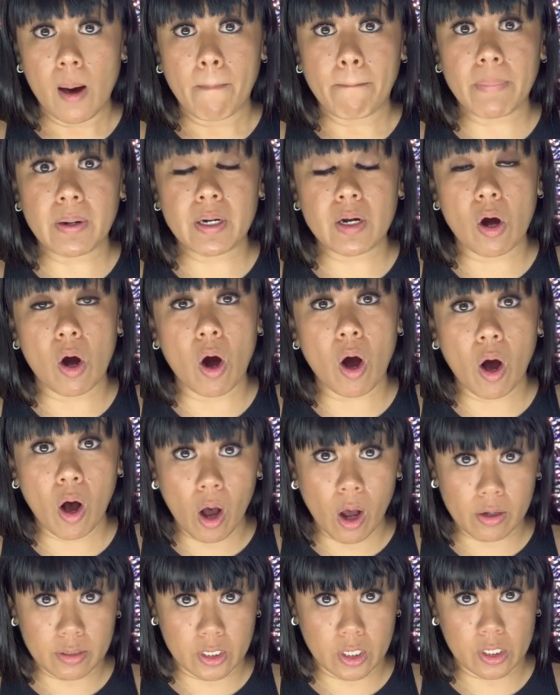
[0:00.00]
But
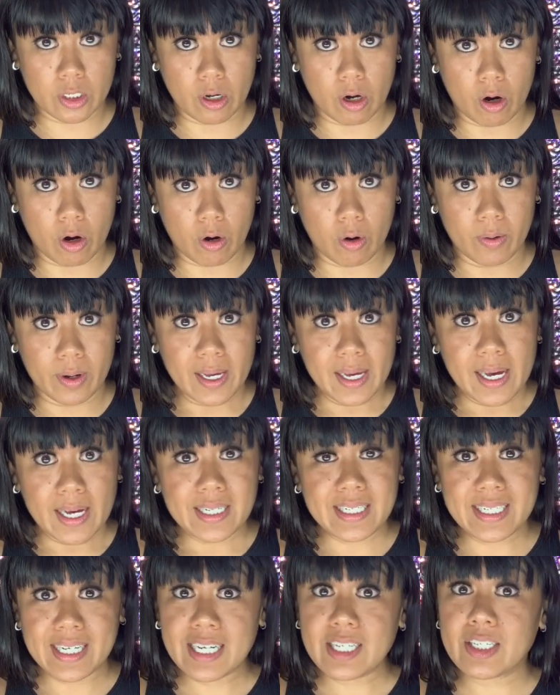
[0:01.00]
also
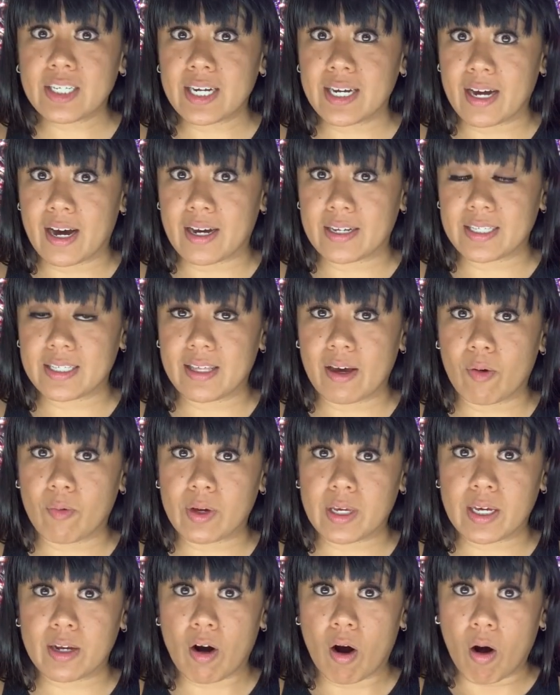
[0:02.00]
teaching us that we
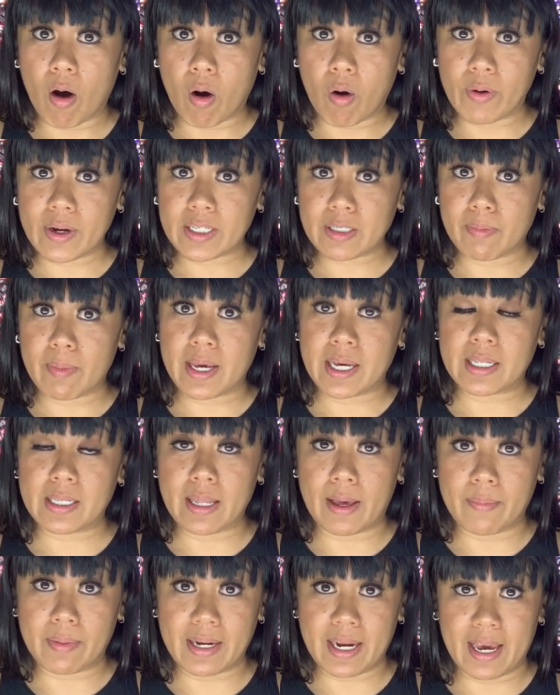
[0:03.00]
can always make
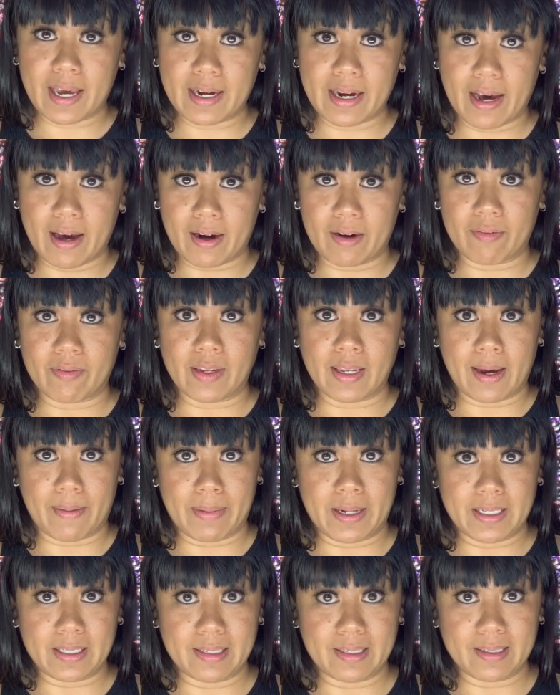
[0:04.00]
lemonade out of
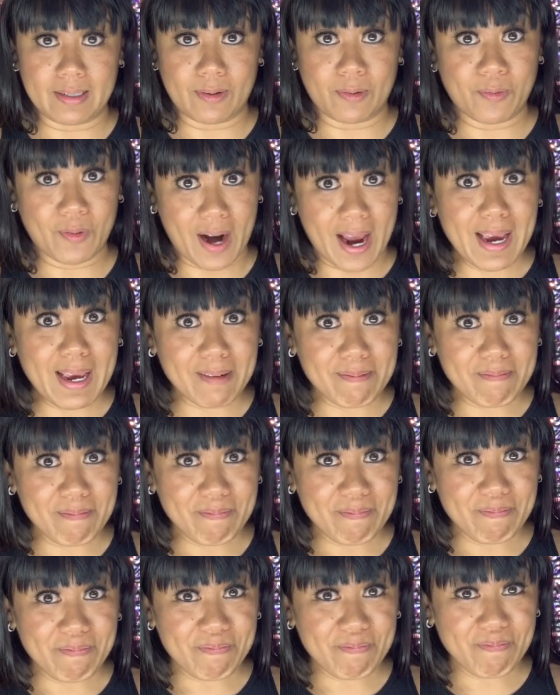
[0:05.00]
lemons, right?
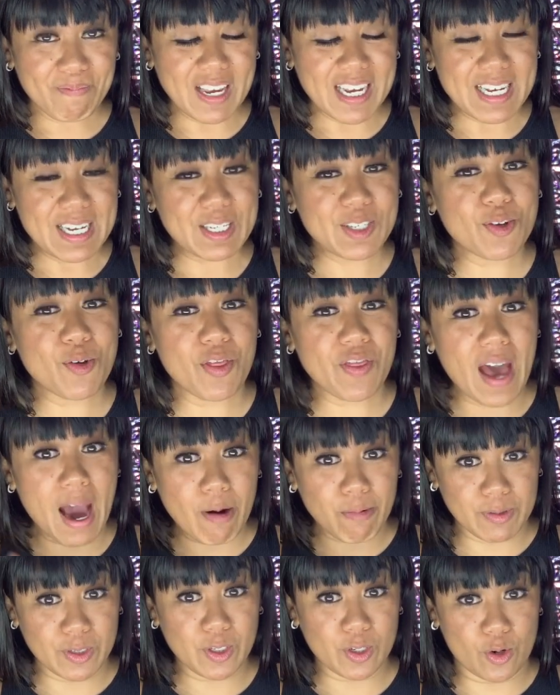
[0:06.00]
So that
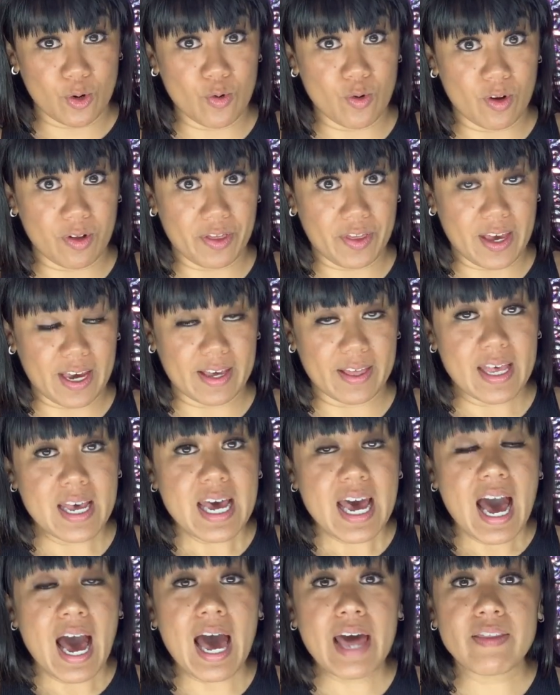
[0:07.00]
was a cool thing.
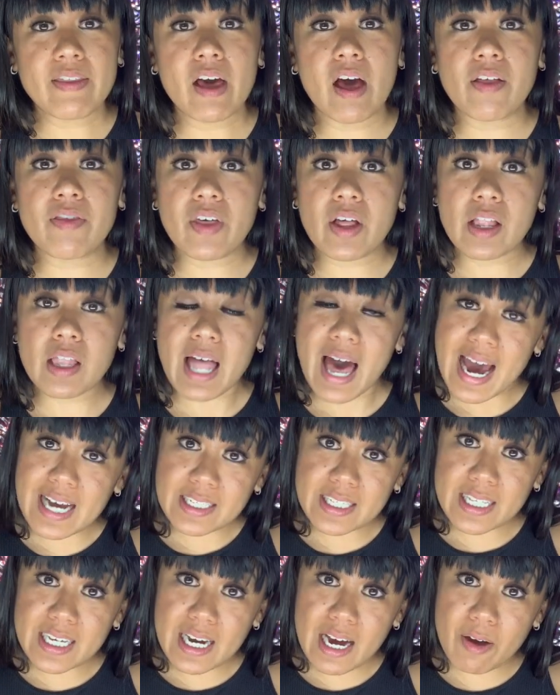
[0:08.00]
And the last
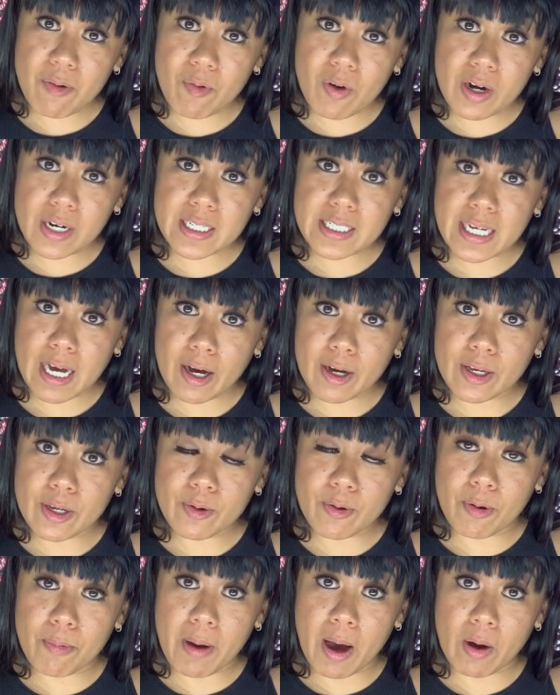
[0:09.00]
thing I want to tell
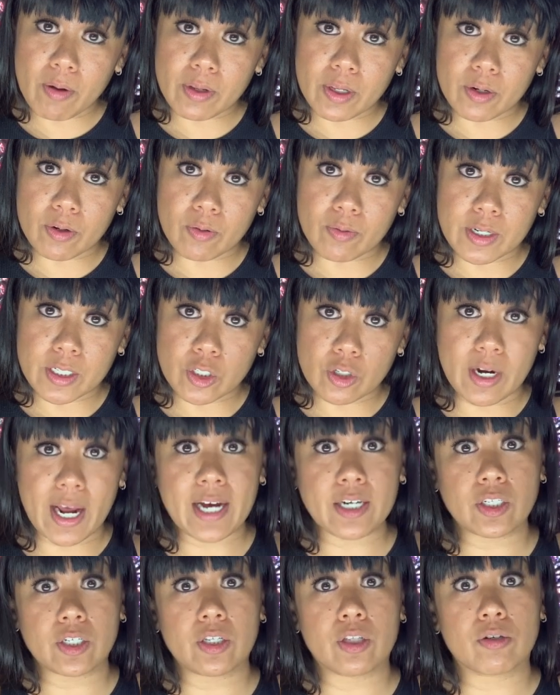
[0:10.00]
you about Little Richard,
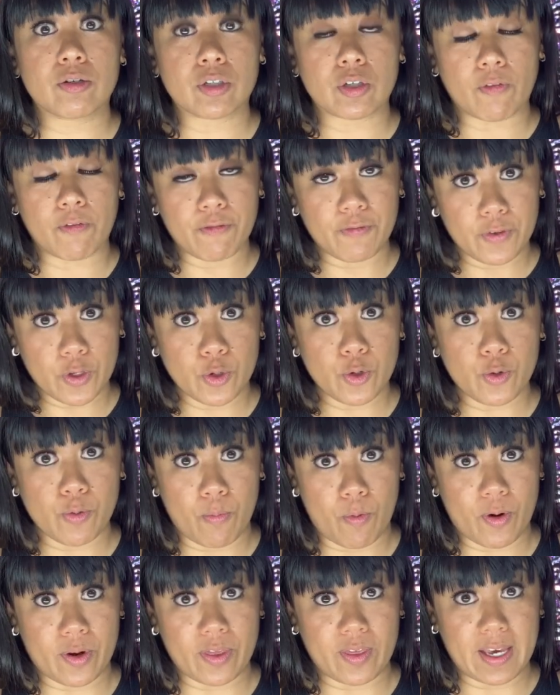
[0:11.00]
actually there's a few
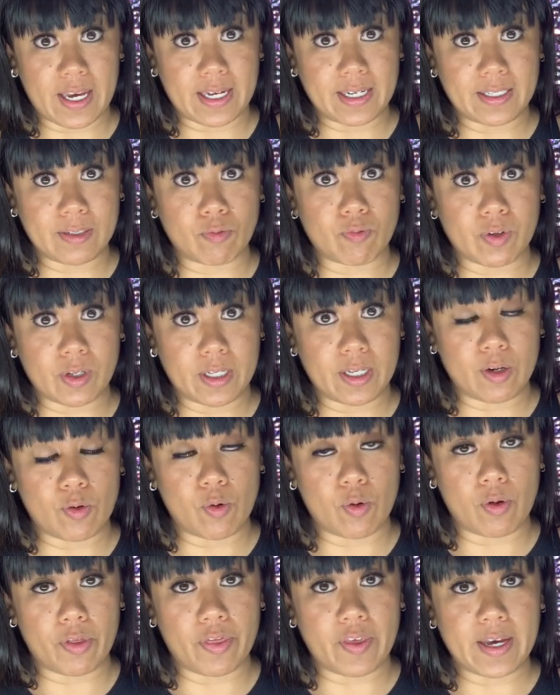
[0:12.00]
more things, really
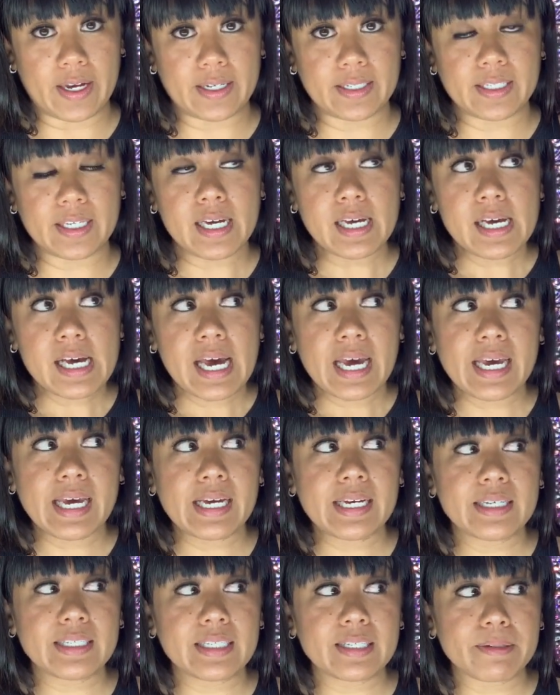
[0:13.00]
cool things,
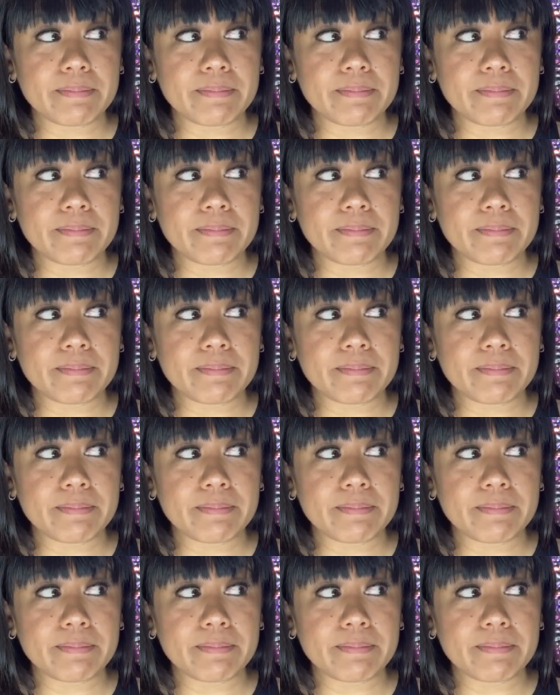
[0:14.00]
is